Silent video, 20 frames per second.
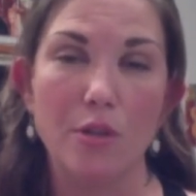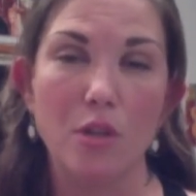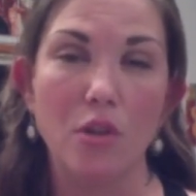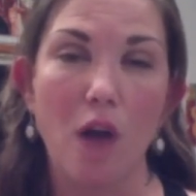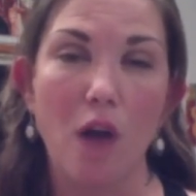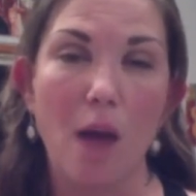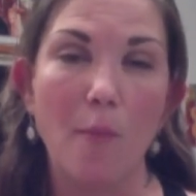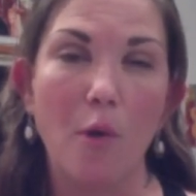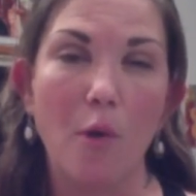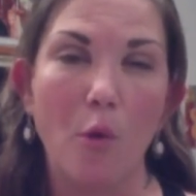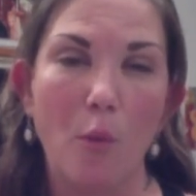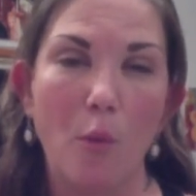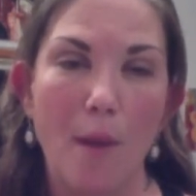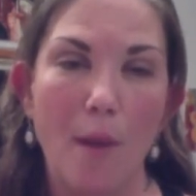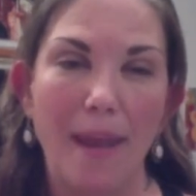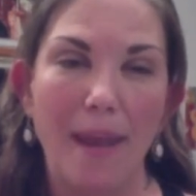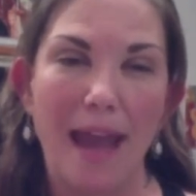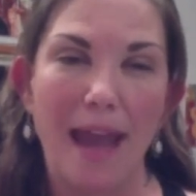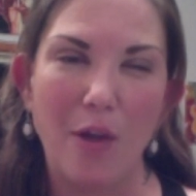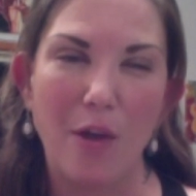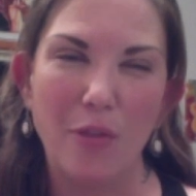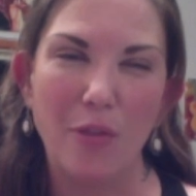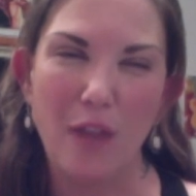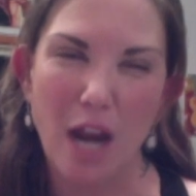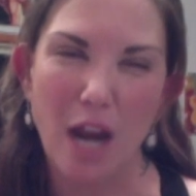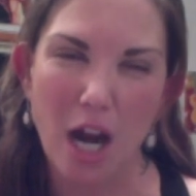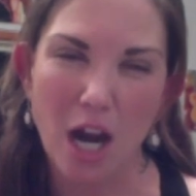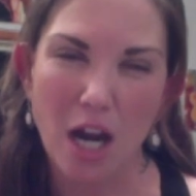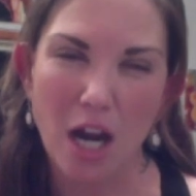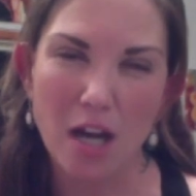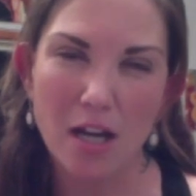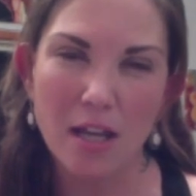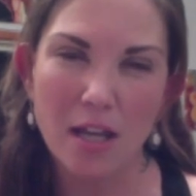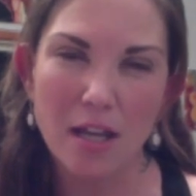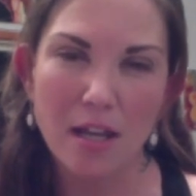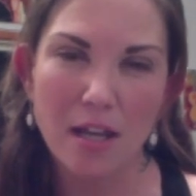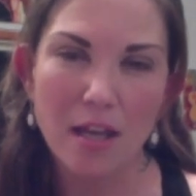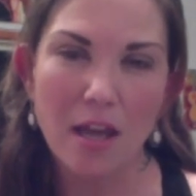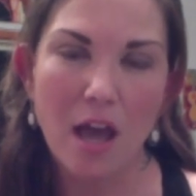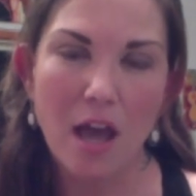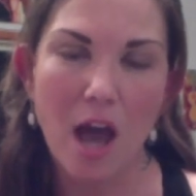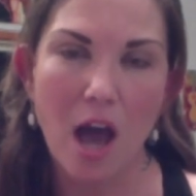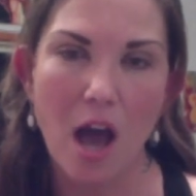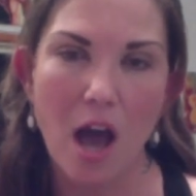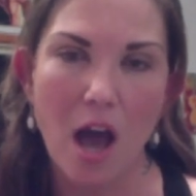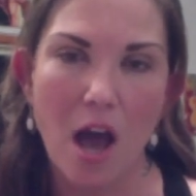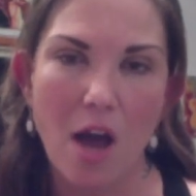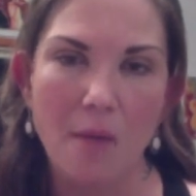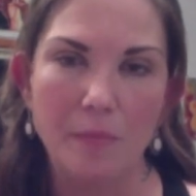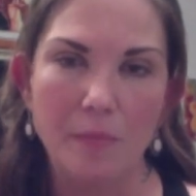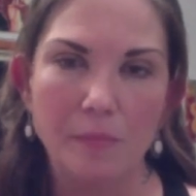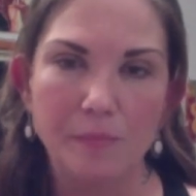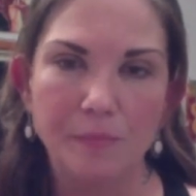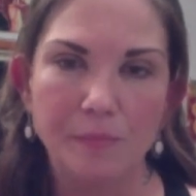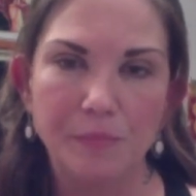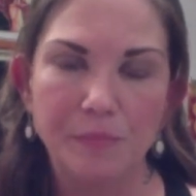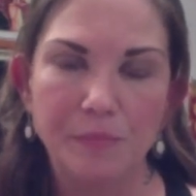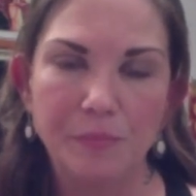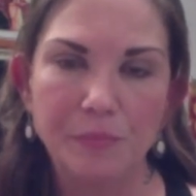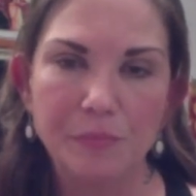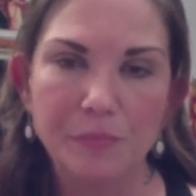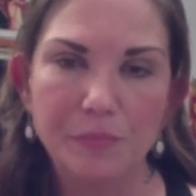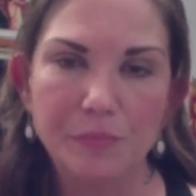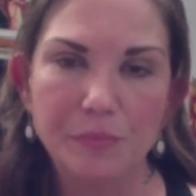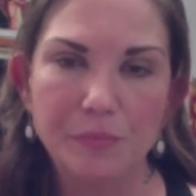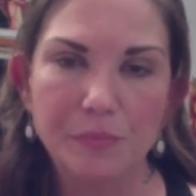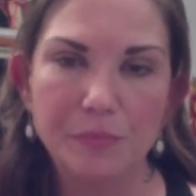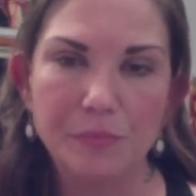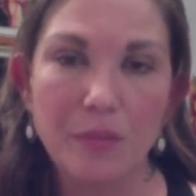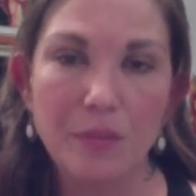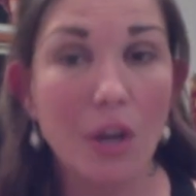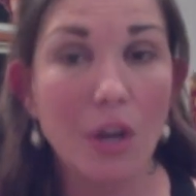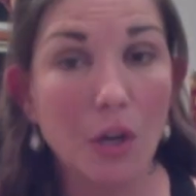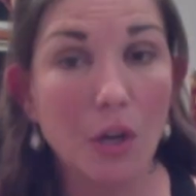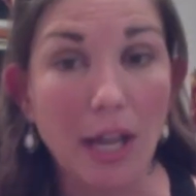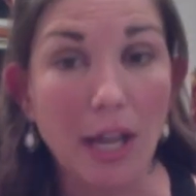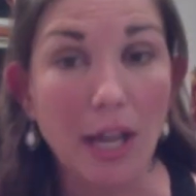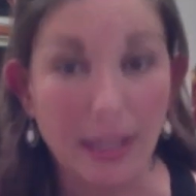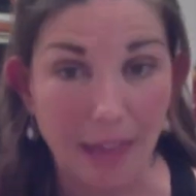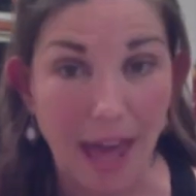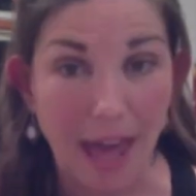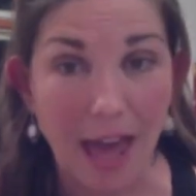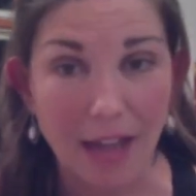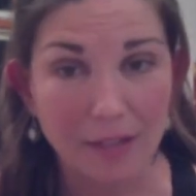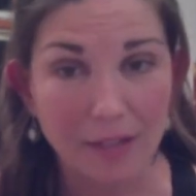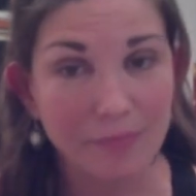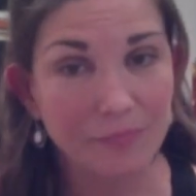more women out there that are like that,